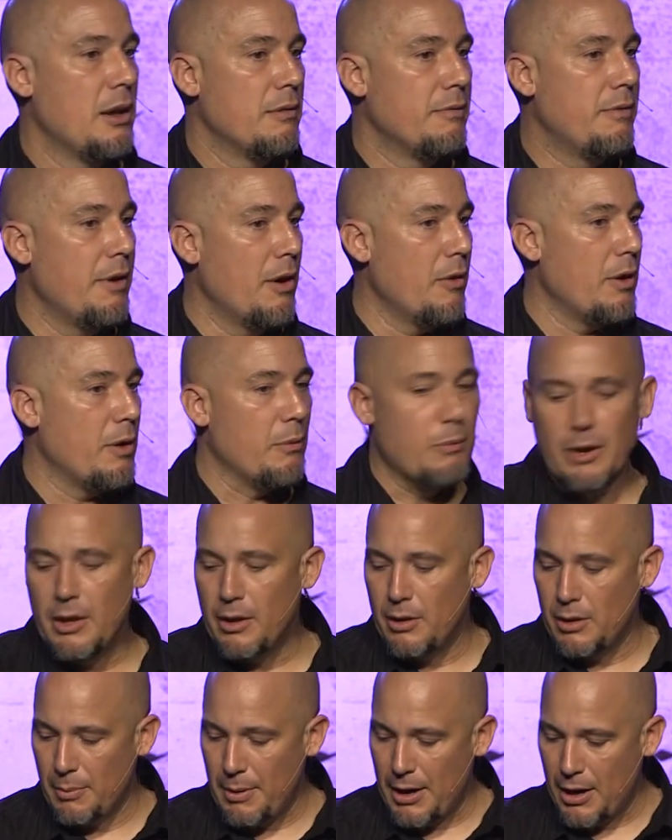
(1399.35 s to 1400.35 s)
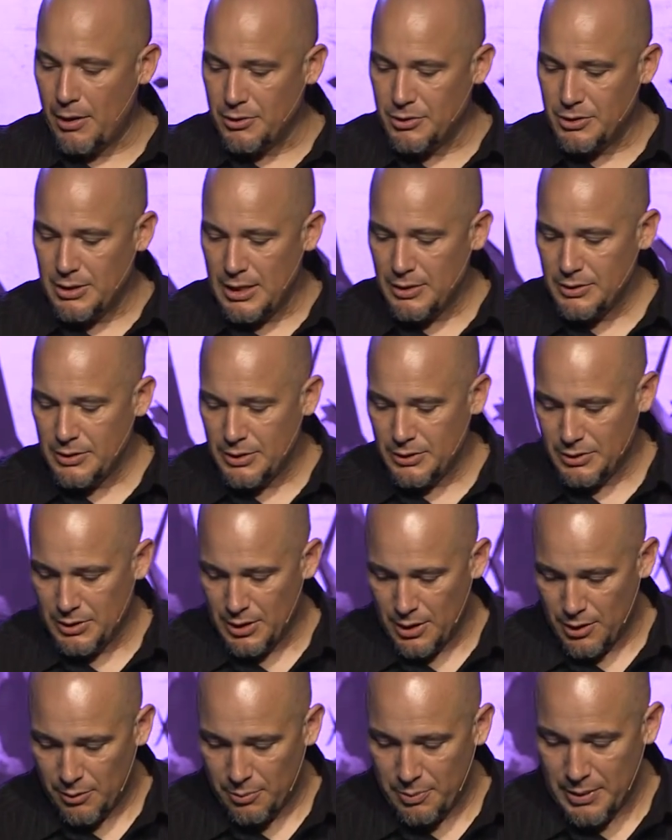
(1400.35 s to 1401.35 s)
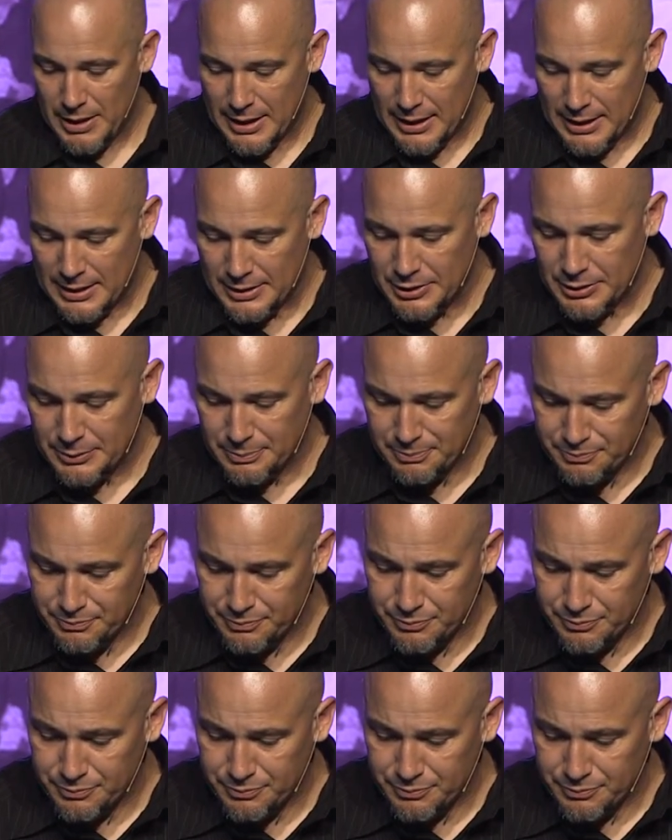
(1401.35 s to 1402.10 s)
very real about Jesus, though, because